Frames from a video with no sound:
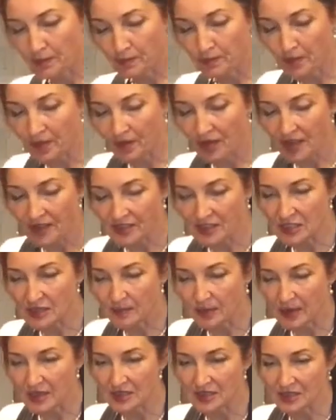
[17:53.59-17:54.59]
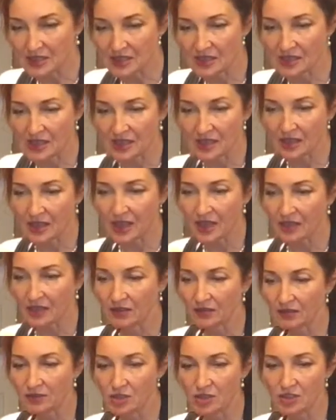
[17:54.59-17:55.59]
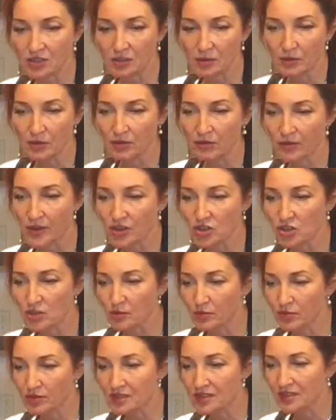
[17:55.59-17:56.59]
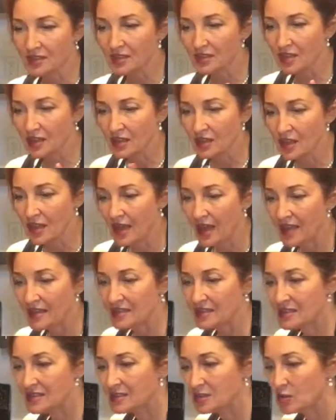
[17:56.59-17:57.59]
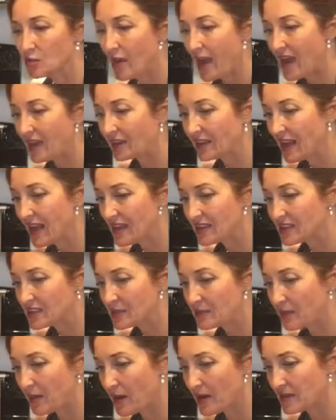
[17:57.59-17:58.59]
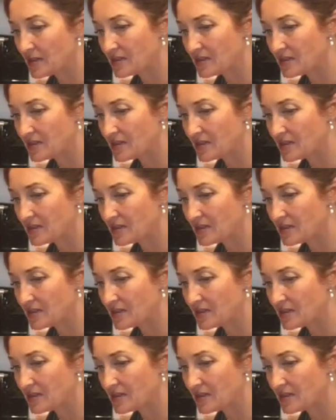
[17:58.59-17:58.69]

lots of spices and like just a little bit of vegetables as to act as spice.